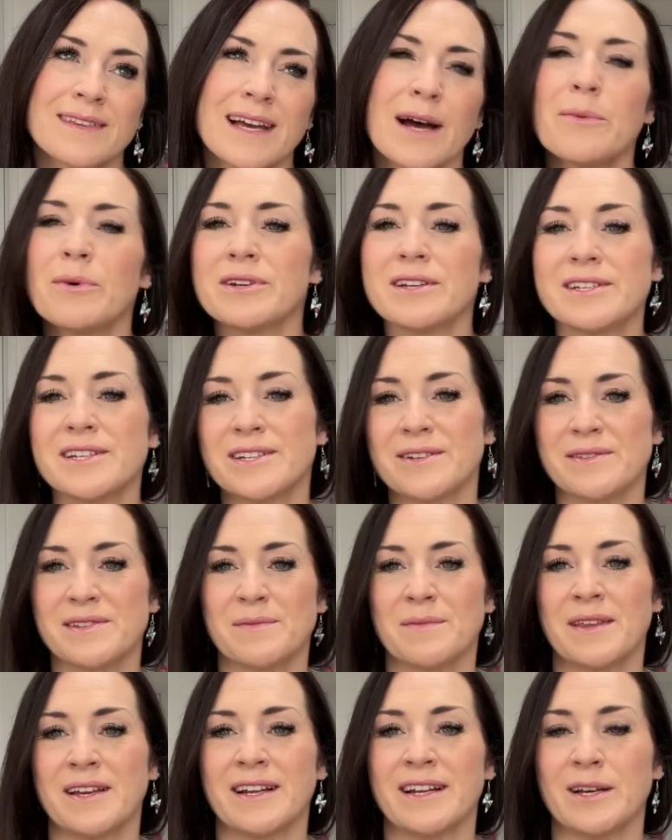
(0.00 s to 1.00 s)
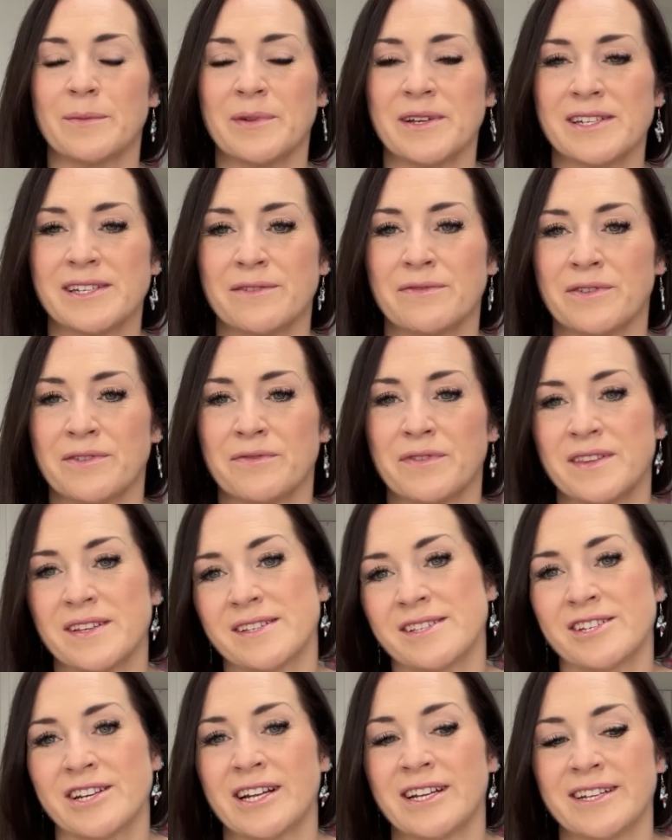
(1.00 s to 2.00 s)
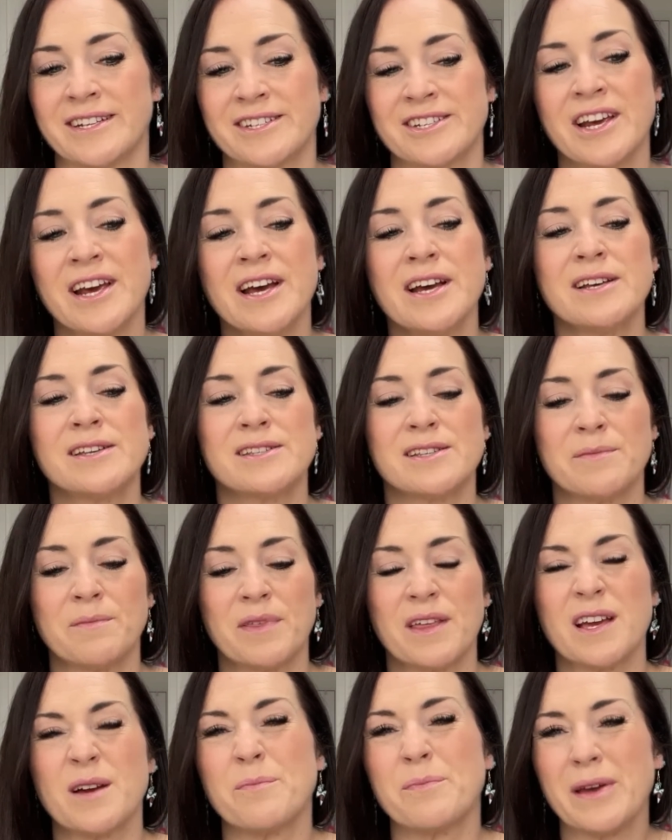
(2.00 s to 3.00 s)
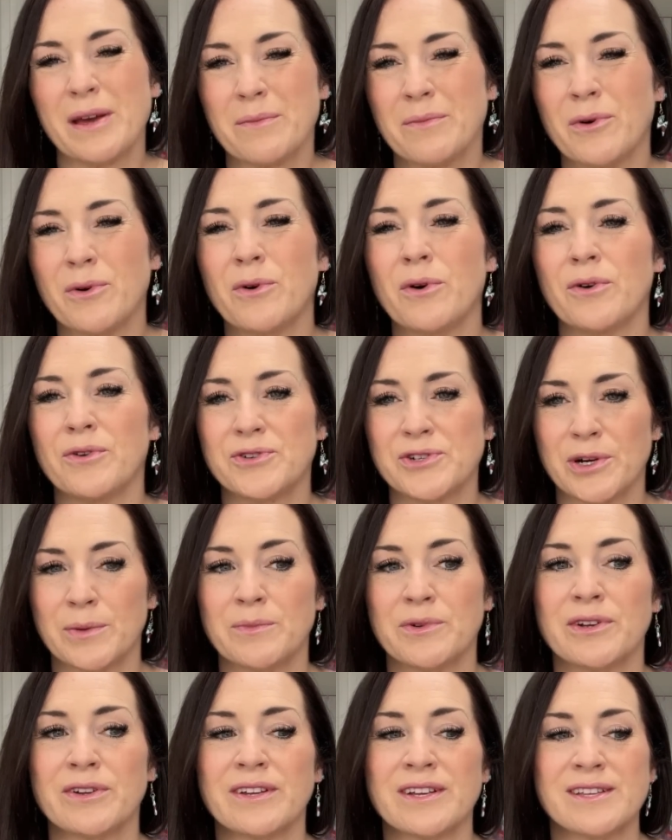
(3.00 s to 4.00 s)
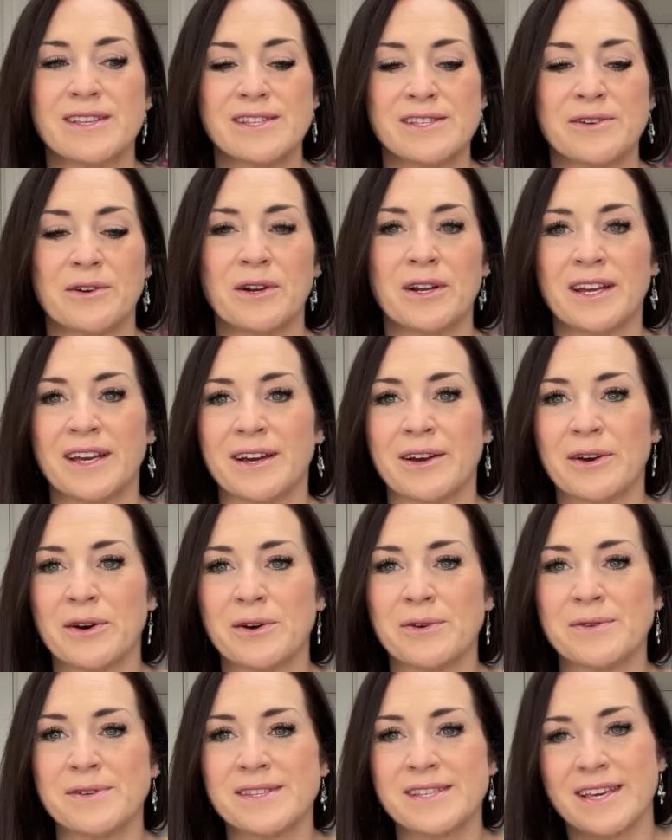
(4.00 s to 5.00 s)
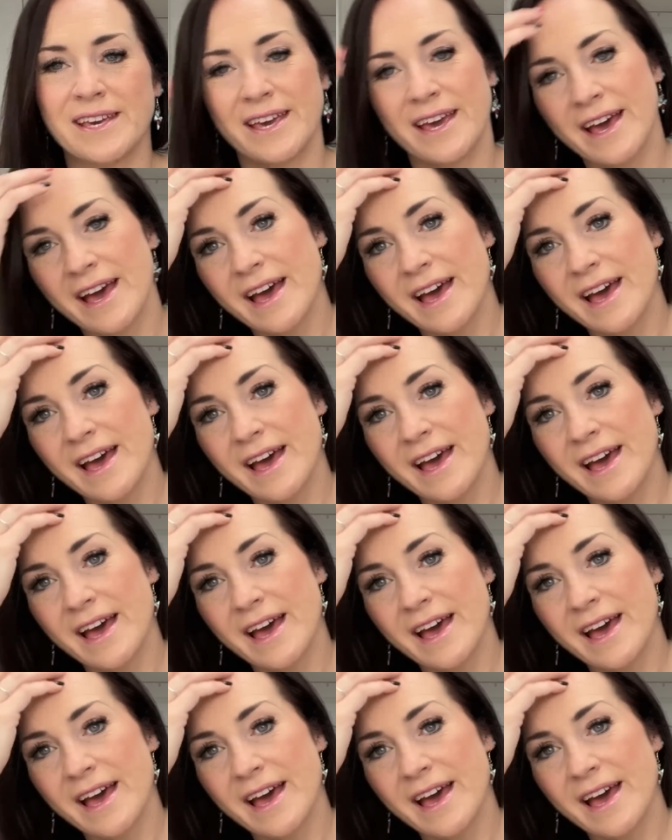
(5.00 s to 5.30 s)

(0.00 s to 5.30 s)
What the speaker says: I wanted to do something a little bit different for this challenge, something a bit more autumnal and snuggly and cozy.